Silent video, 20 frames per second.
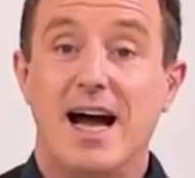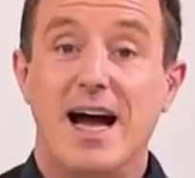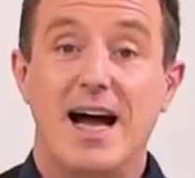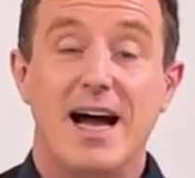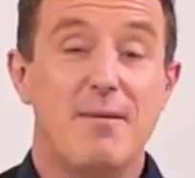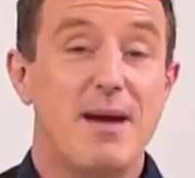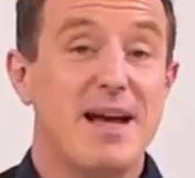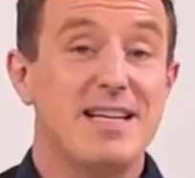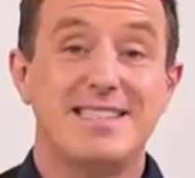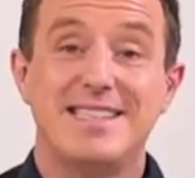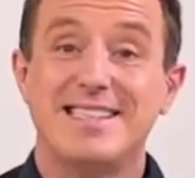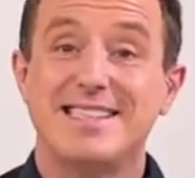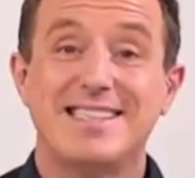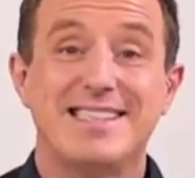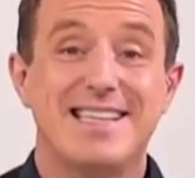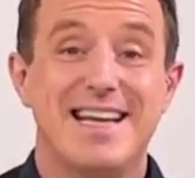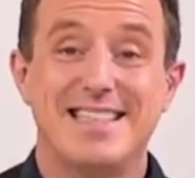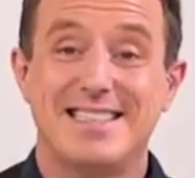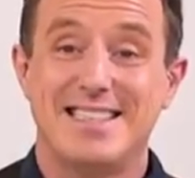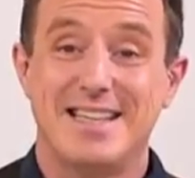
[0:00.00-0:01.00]
Uh, it's just
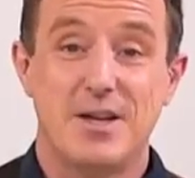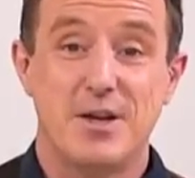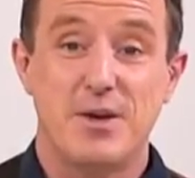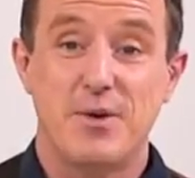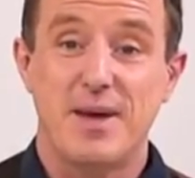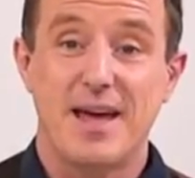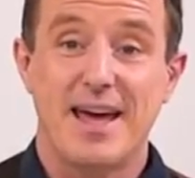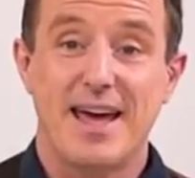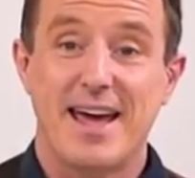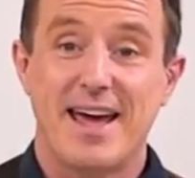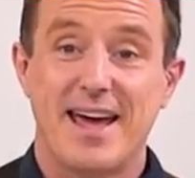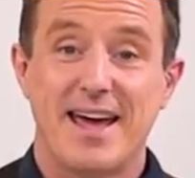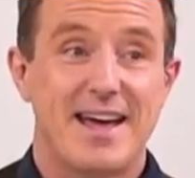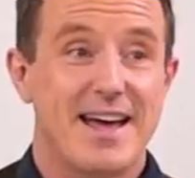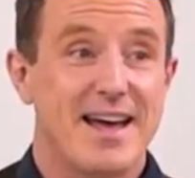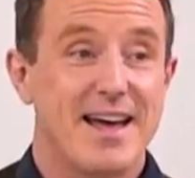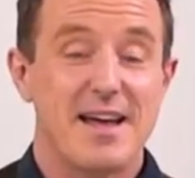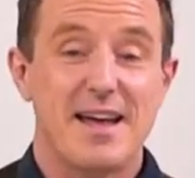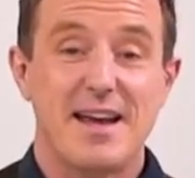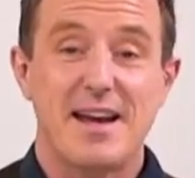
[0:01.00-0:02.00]
because it's the new year,
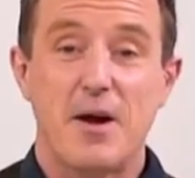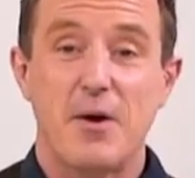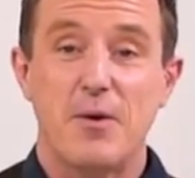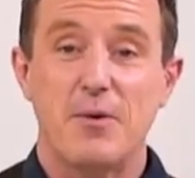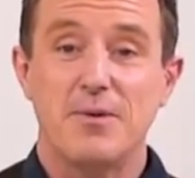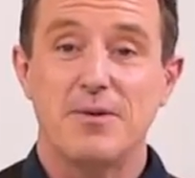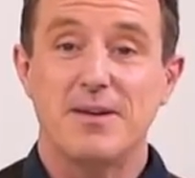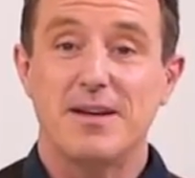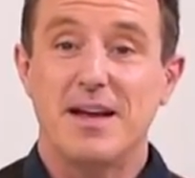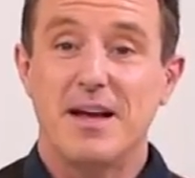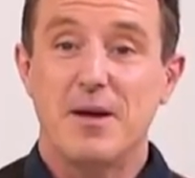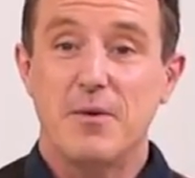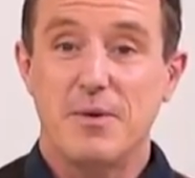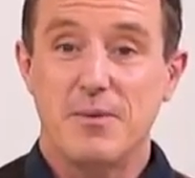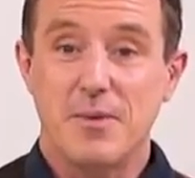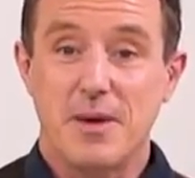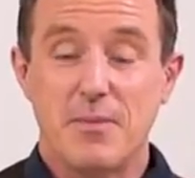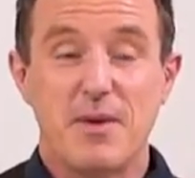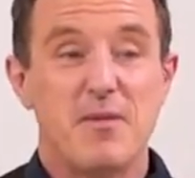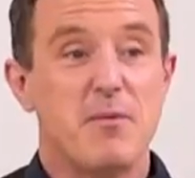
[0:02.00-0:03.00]
you know.
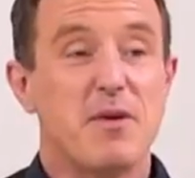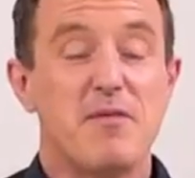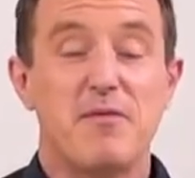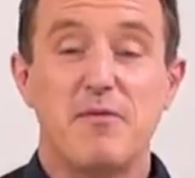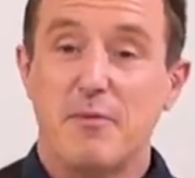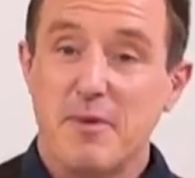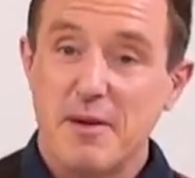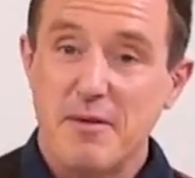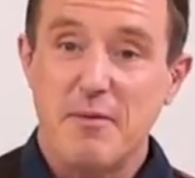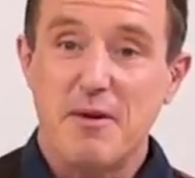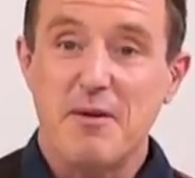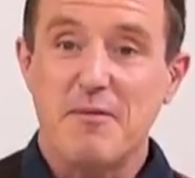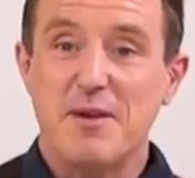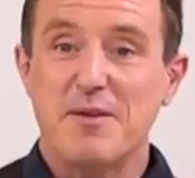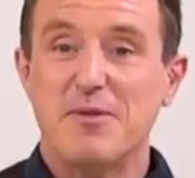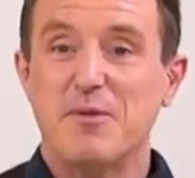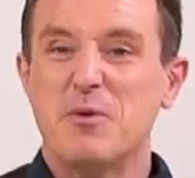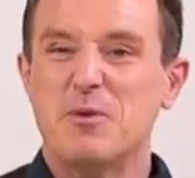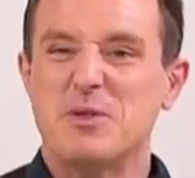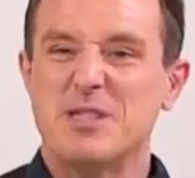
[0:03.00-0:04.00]
We, we've, we,
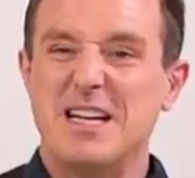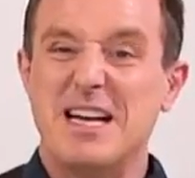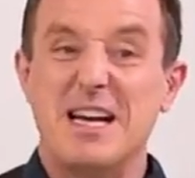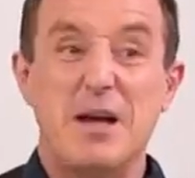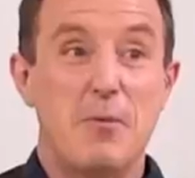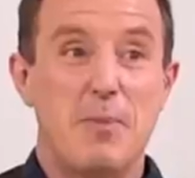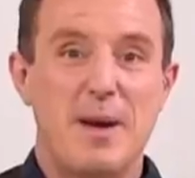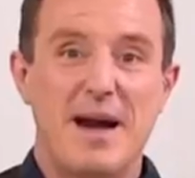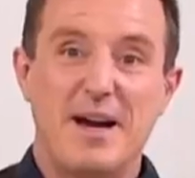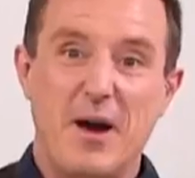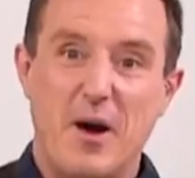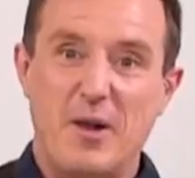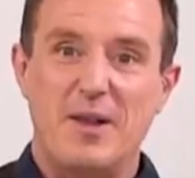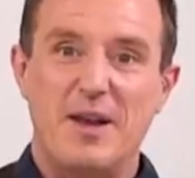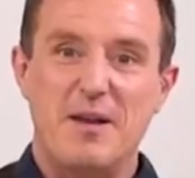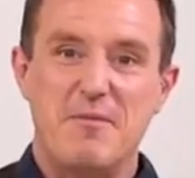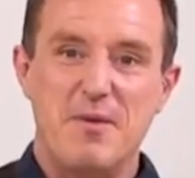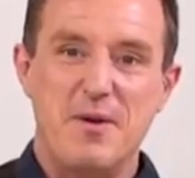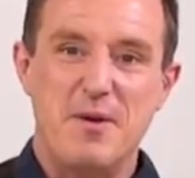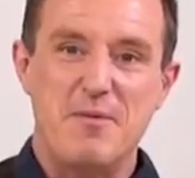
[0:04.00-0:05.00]
we're all still a little bit in
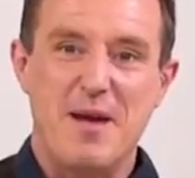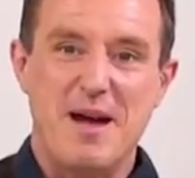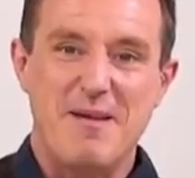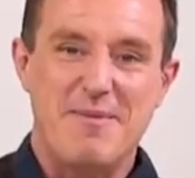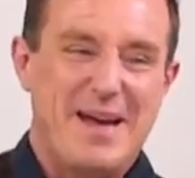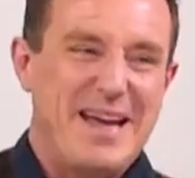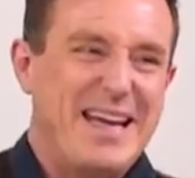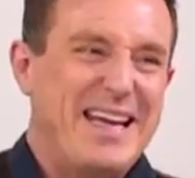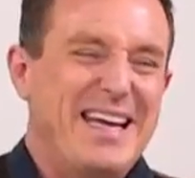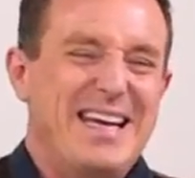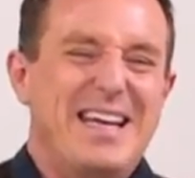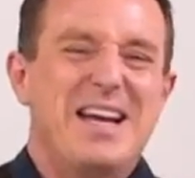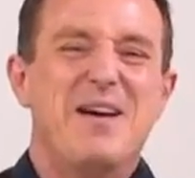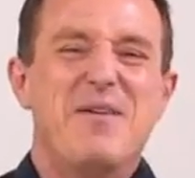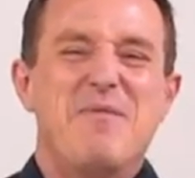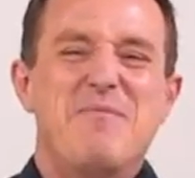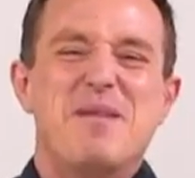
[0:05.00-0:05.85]
holiday mood, maybe.